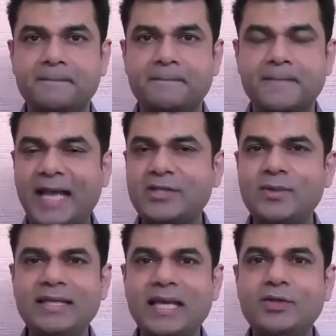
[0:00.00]

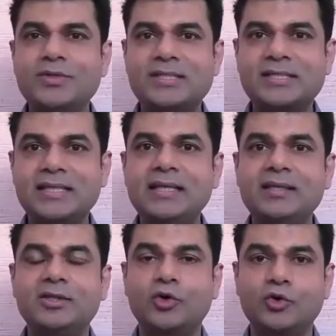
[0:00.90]
actually, can you
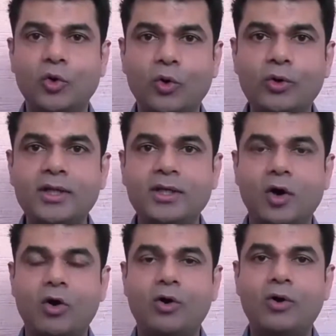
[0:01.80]
see the road
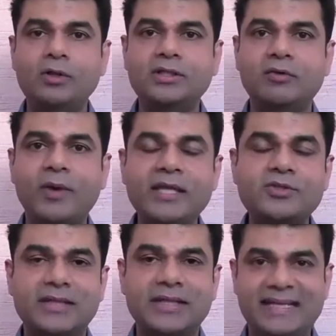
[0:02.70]
all the way
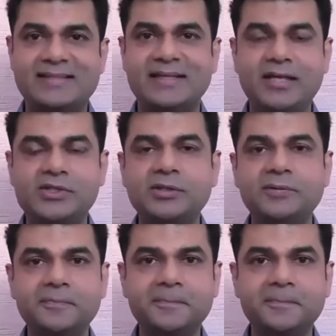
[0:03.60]
to the destination?